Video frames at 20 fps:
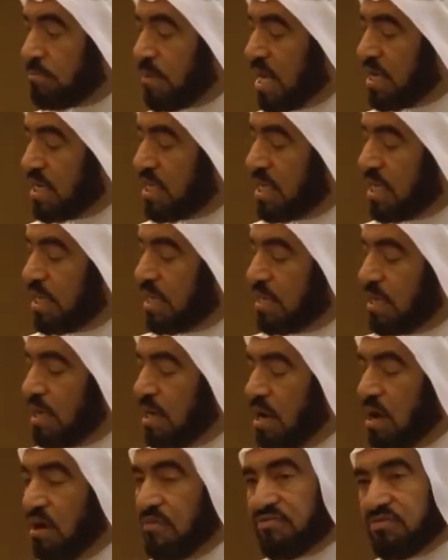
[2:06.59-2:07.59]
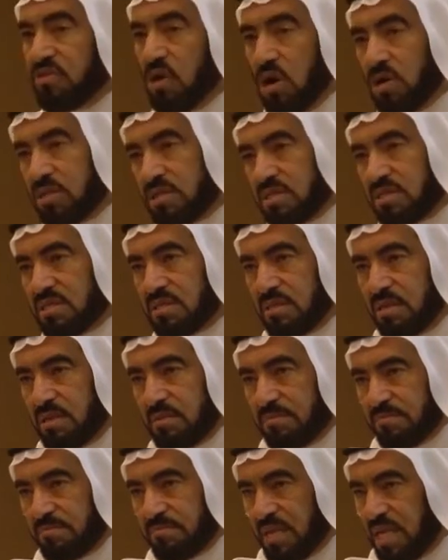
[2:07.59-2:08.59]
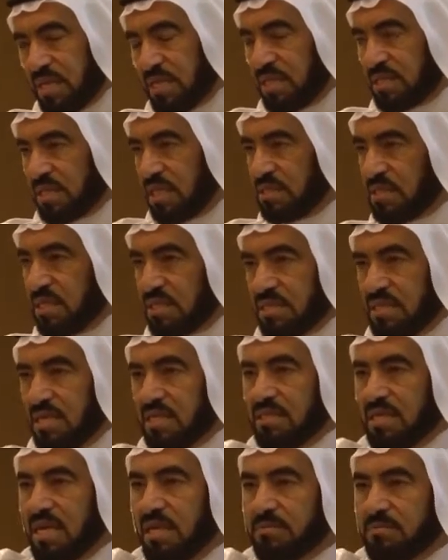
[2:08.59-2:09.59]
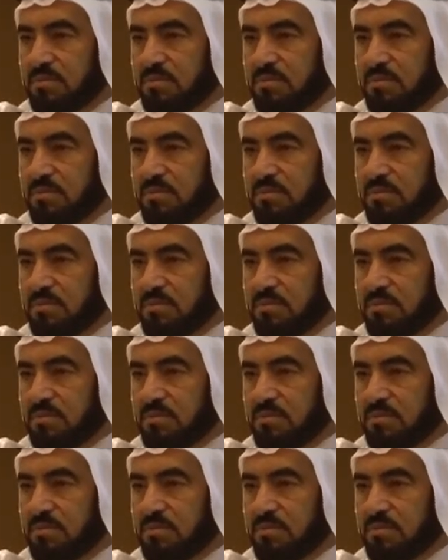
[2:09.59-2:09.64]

Many of those brothers and sisters,